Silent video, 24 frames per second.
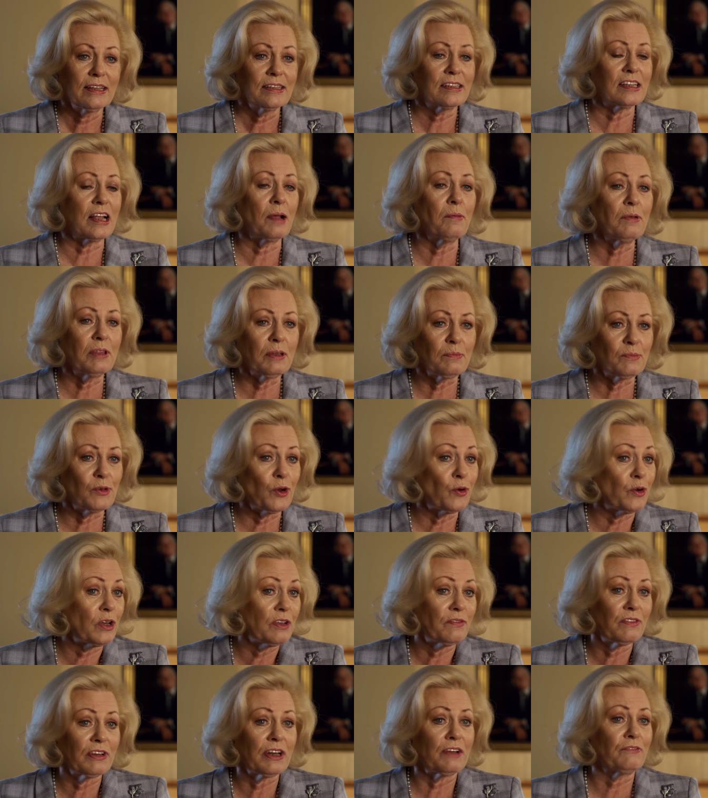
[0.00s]
Some of them don't
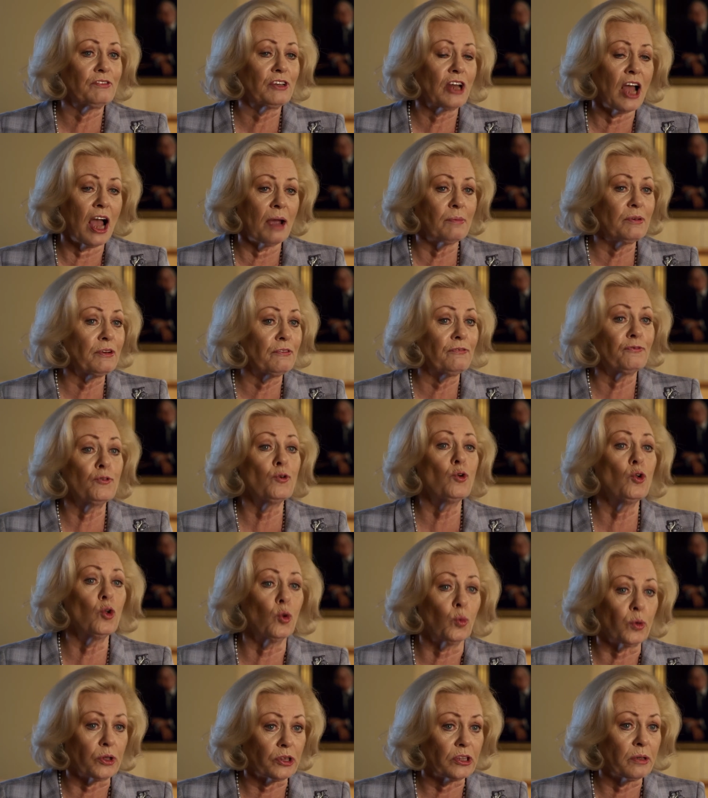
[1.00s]
even have time to
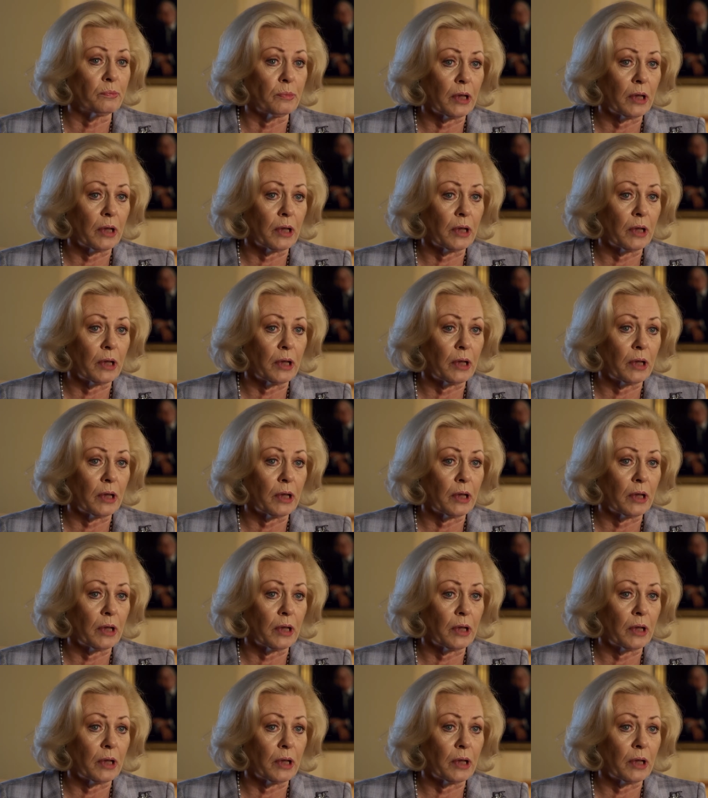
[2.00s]
fool with the